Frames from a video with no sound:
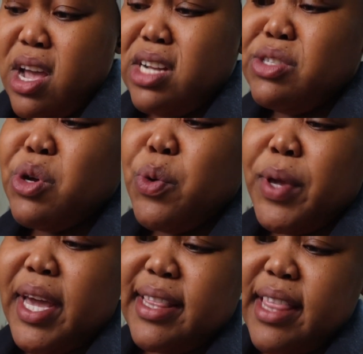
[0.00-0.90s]
It's so
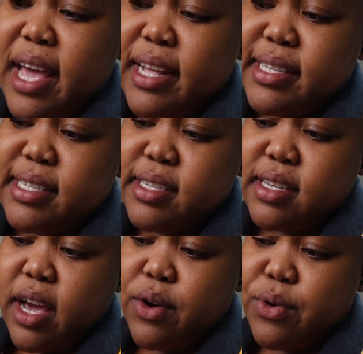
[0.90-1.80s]
weird that
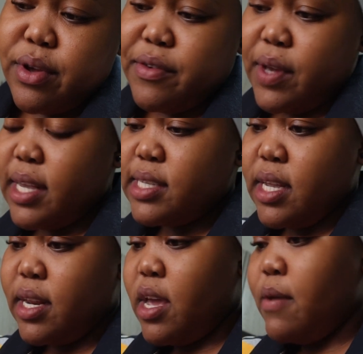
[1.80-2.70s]
I don't know if you guys
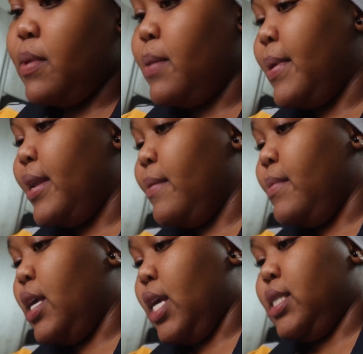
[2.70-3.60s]
can hear me, but let
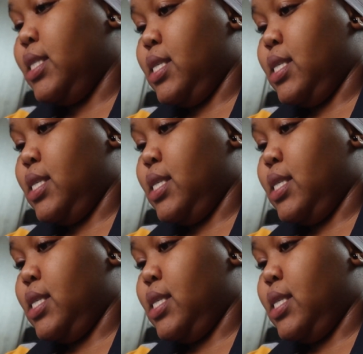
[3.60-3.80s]
me get